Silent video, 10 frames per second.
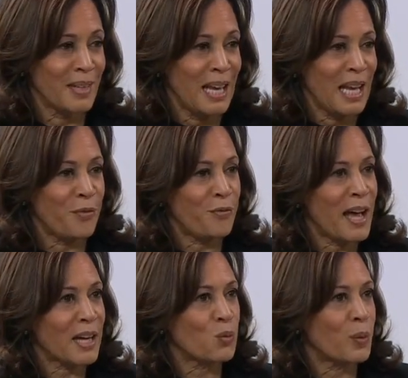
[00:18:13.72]
In
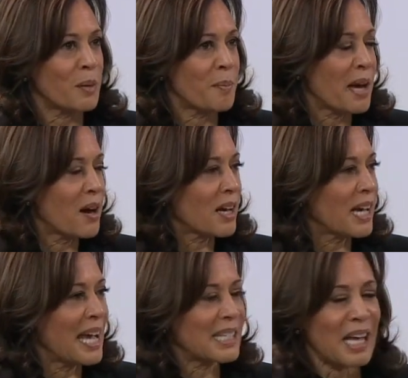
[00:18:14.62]
fact, when
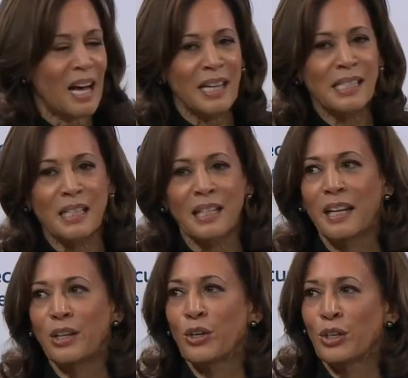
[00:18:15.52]
America has
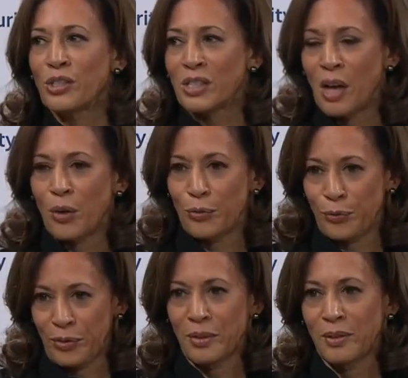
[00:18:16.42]
isolated
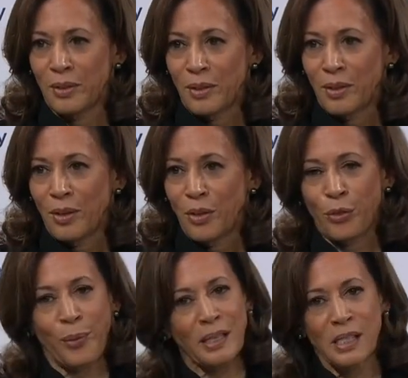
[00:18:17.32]
herself,
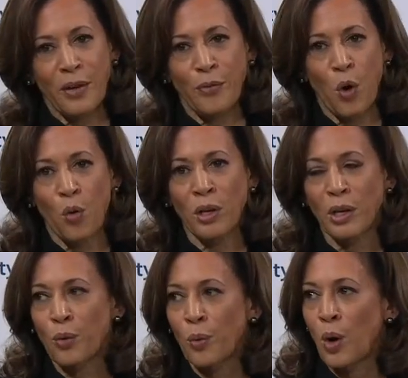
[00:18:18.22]
threats have
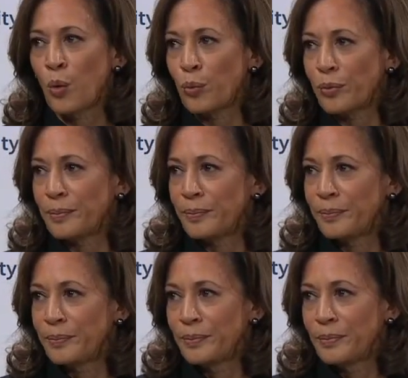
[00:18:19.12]
only
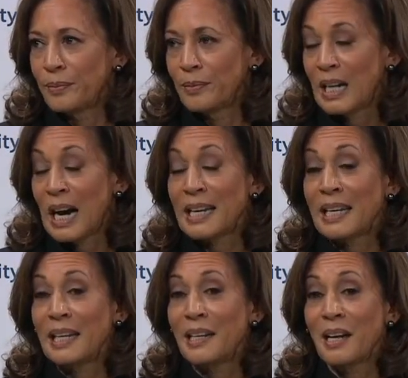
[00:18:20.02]
grown. I
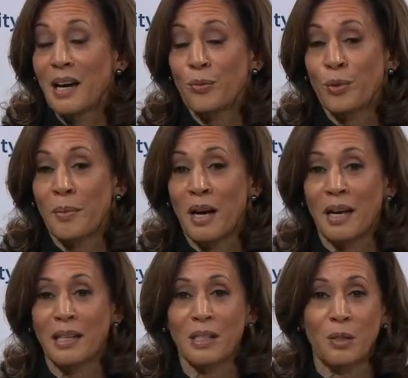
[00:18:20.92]
need not
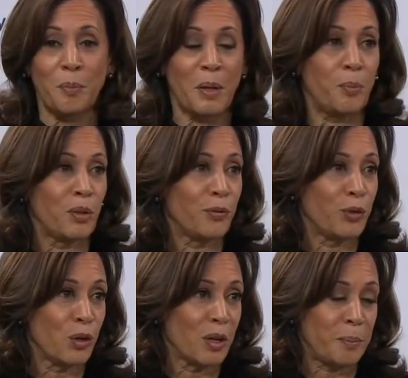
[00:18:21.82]
remind the people of
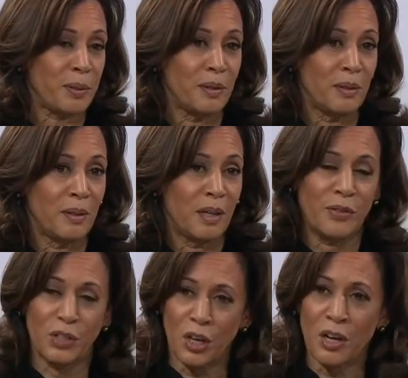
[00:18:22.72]
Europe of
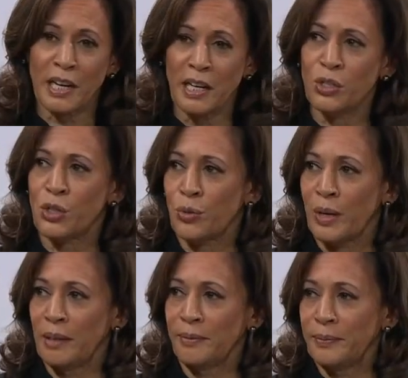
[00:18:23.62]
a dark
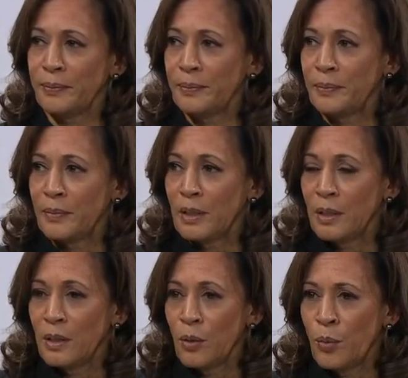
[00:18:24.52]
history
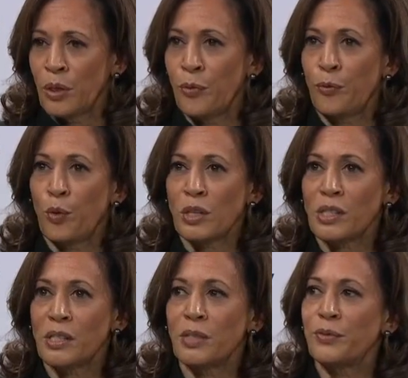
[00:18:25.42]
when the
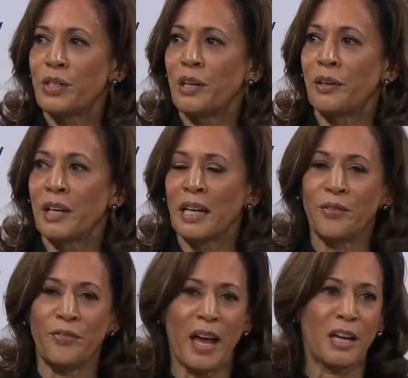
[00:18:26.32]
forces of tyranny
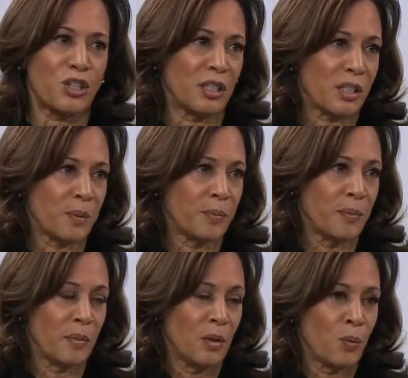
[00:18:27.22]
and
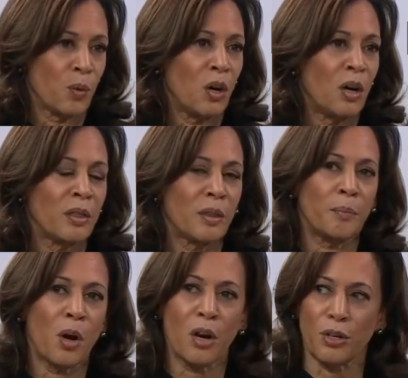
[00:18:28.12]
fascism were on the
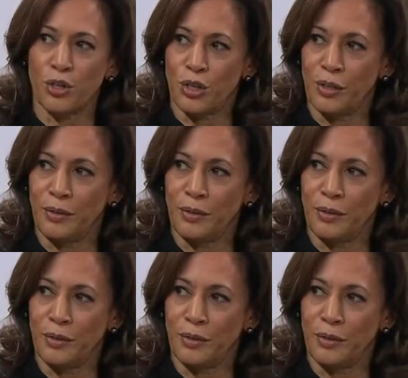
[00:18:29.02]
march.